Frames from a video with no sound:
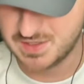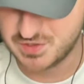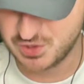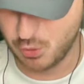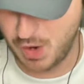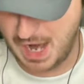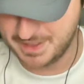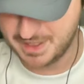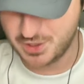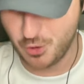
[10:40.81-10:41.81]
So I'm
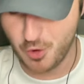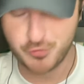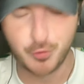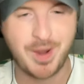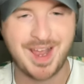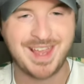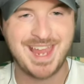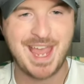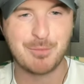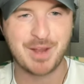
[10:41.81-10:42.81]
going to go over what I can,